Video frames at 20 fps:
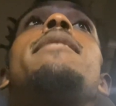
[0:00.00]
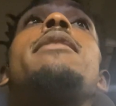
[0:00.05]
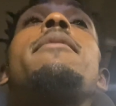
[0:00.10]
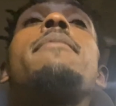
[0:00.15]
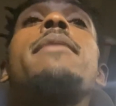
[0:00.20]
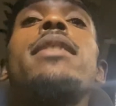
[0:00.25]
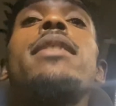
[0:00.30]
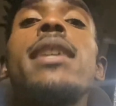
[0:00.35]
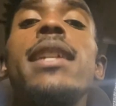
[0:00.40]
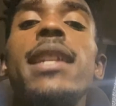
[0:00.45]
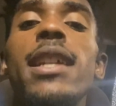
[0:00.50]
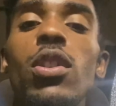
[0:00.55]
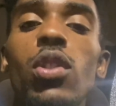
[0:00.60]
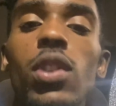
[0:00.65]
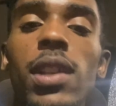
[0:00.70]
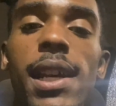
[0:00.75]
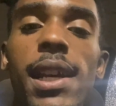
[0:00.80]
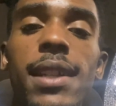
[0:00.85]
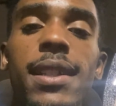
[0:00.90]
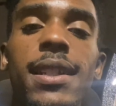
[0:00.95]
man, make sure
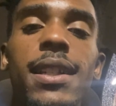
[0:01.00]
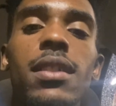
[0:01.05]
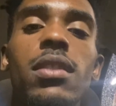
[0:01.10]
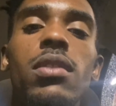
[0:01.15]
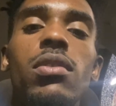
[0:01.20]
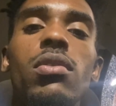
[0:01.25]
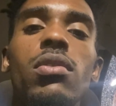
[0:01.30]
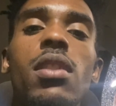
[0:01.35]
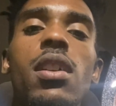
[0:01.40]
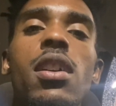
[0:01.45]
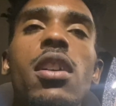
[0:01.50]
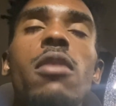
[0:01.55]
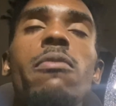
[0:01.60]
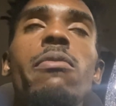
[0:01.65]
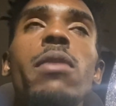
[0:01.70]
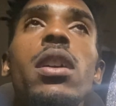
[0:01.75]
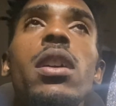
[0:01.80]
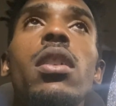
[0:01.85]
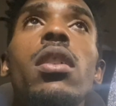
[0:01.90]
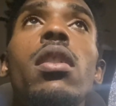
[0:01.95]
nigga like, subscribe,
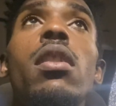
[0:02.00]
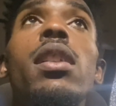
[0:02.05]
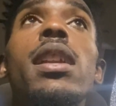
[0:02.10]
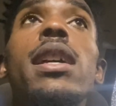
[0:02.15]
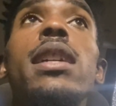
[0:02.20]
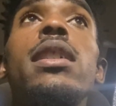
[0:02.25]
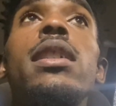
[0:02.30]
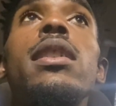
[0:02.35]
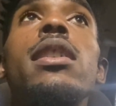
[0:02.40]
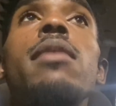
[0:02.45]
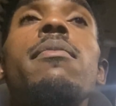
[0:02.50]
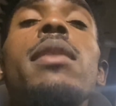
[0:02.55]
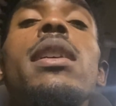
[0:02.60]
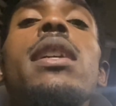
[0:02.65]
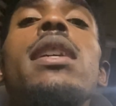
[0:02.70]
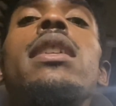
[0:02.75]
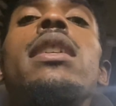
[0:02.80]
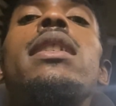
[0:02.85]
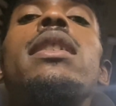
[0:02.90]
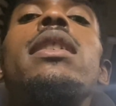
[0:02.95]
man, all that shit,
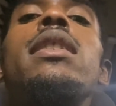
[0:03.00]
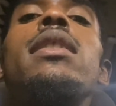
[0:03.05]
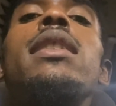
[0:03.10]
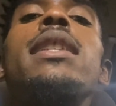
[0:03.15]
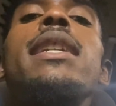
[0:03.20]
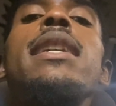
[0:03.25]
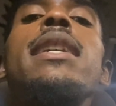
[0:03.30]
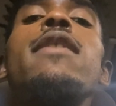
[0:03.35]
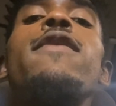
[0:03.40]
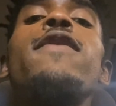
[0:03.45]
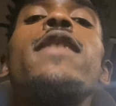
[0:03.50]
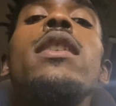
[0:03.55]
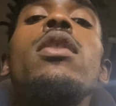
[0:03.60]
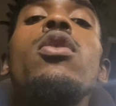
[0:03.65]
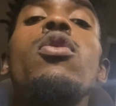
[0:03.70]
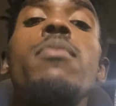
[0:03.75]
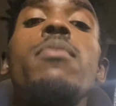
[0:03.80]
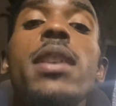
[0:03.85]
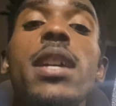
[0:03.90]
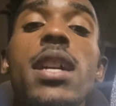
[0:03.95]
man. Until the next
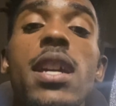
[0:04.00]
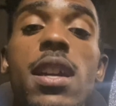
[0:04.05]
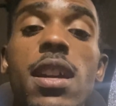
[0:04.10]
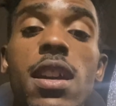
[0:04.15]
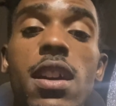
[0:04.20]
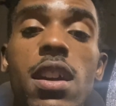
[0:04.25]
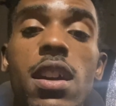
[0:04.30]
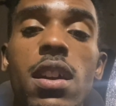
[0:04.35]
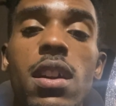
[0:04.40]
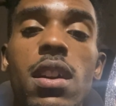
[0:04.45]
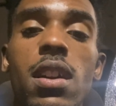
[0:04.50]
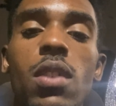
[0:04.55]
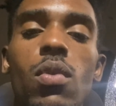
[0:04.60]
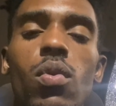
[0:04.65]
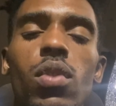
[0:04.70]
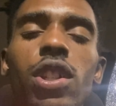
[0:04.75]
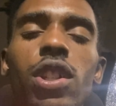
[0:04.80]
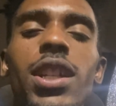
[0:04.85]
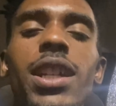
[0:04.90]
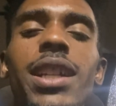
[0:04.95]
video, man.
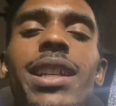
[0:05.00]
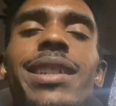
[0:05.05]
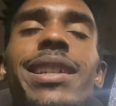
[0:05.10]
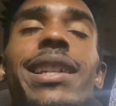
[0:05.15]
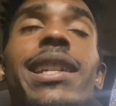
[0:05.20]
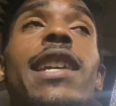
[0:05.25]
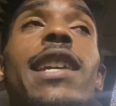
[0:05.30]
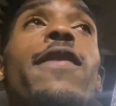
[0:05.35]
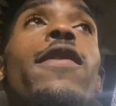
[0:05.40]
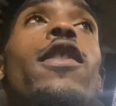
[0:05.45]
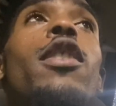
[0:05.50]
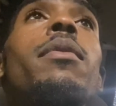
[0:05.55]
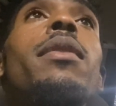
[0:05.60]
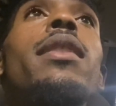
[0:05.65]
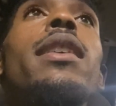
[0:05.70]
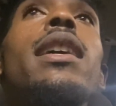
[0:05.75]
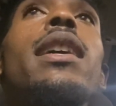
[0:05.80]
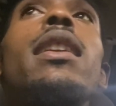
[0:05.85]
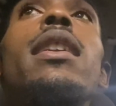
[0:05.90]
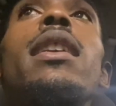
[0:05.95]
Well, shit, this ain't even finna
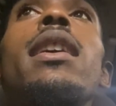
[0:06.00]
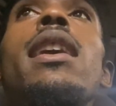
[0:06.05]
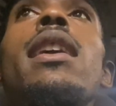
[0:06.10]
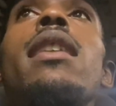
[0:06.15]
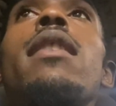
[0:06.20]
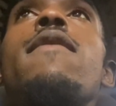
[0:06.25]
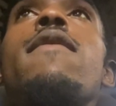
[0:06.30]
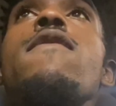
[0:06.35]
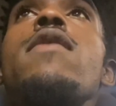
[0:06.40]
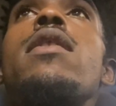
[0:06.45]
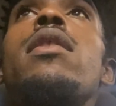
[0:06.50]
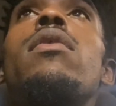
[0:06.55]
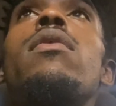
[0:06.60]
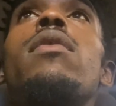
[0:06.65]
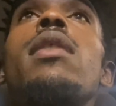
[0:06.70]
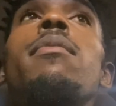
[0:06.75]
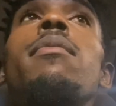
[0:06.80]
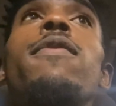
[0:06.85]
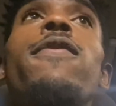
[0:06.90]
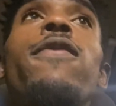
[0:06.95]
be the end of the goddamn video.
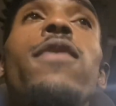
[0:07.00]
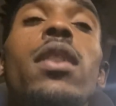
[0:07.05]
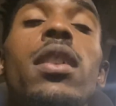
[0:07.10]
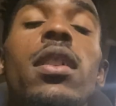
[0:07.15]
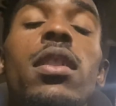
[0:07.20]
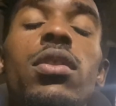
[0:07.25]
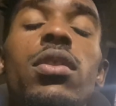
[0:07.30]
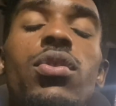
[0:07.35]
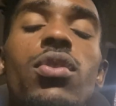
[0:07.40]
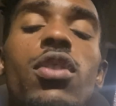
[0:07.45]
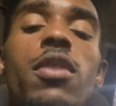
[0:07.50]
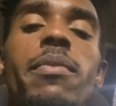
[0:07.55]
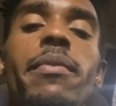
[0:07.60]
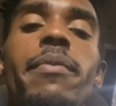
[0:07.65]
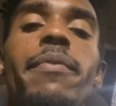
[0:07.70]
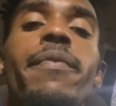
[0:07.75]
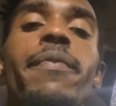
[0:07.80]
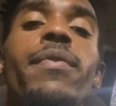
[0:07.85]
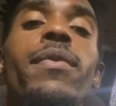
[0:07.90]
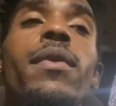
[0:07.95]
I'm fucking tripping.
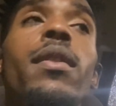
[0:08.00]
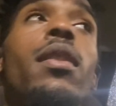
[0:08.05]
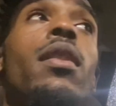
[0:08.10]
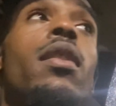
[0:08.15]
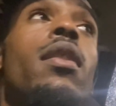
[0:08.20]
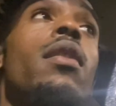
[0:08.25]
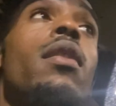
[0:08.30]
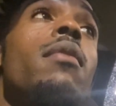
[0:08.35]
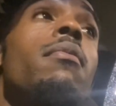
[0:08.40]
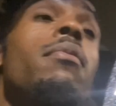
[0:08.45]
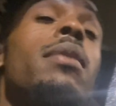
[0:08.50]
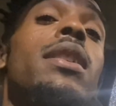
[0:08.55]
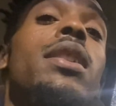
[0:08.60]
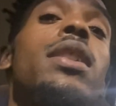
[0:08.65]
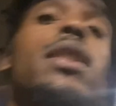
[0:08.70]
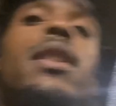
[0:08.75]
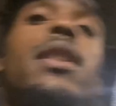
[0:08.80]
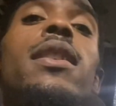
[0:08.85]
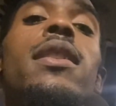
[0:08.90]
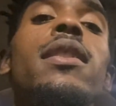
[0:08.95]
But
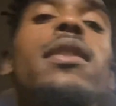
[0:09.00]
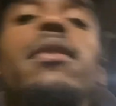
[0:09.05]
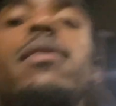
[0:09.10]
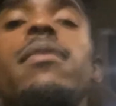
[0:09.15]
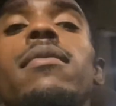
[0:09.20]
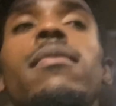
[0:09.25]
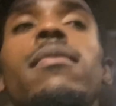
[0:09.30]
shit,